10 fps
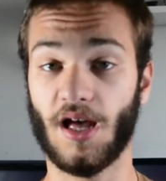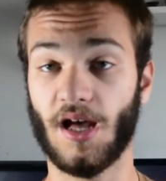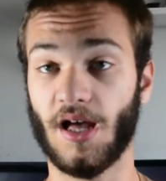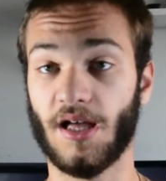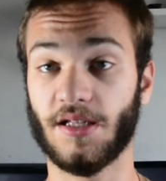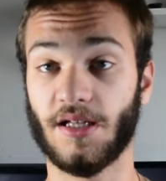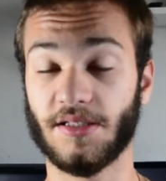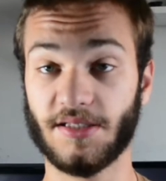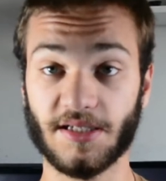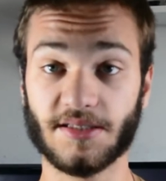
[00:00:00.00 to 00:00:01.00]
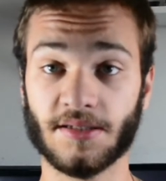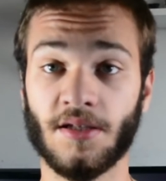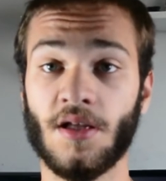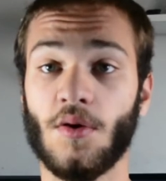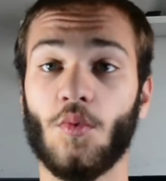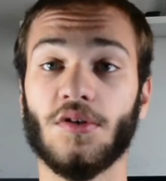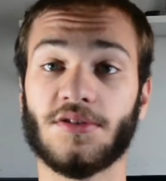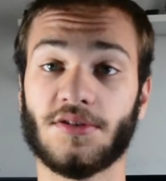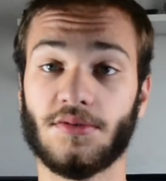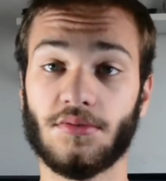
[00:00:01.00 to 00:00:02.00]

I did was